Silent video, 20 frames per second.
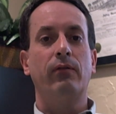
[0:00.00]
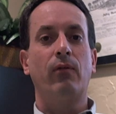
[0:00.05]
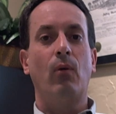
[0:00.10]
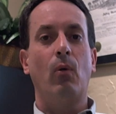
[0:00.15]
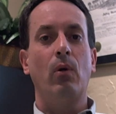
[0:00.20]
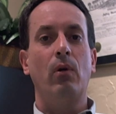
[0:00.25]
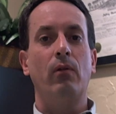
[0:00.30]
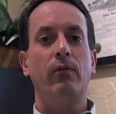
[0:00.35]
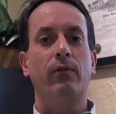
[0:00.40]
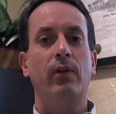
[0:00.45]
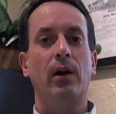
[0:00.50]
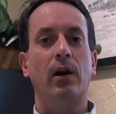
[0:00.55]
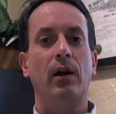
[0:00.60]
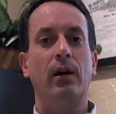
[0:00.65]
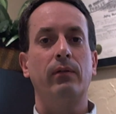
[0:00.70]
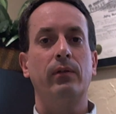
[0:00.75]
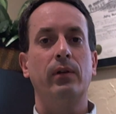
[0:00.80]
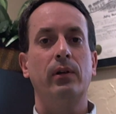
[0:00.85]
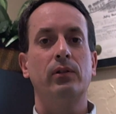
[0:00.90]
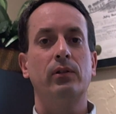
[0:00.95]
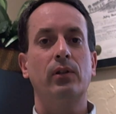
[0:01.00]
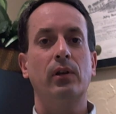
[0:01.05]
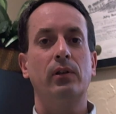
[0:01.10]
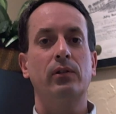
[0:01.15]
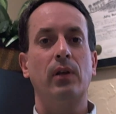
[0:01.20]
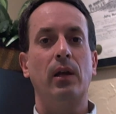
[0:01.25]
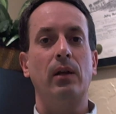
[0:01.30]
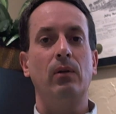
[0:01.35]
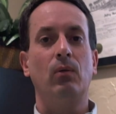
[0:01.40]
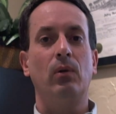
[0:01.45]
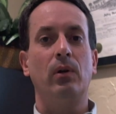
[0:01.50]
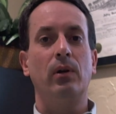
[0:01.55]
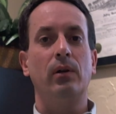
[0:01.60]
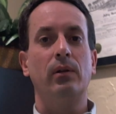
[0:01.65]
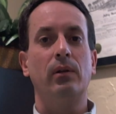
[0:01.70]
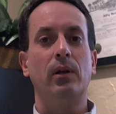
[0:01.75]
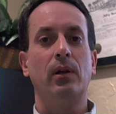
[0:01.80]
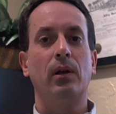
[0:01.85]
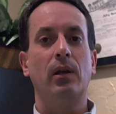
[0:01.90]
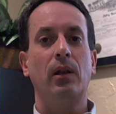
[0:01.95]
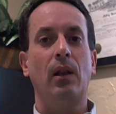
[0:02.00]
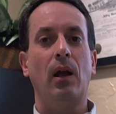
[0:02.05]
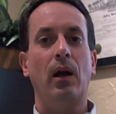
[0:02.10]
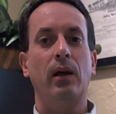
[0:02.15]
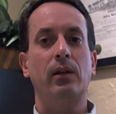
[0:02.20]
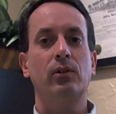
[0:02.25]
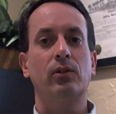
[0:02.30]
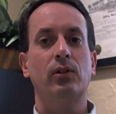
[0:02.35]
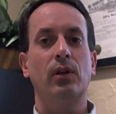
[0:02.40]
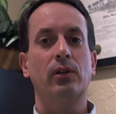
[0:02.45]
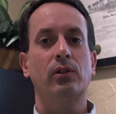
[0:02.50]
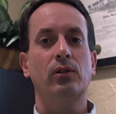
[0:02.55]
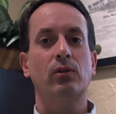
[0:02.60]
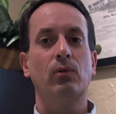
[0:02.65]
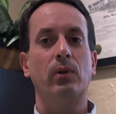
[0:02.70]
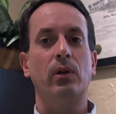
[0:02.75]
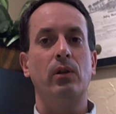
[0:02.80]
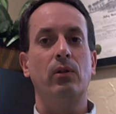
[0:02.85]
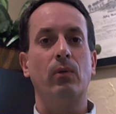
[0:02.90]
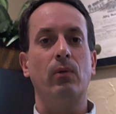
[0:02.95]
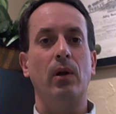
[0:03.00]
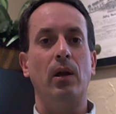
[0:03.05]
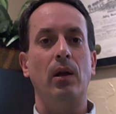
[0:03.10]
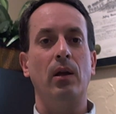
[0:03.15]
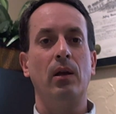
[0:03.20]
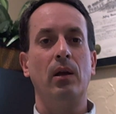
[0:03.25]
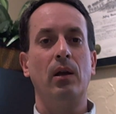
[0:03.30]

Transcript: 405-681-9633.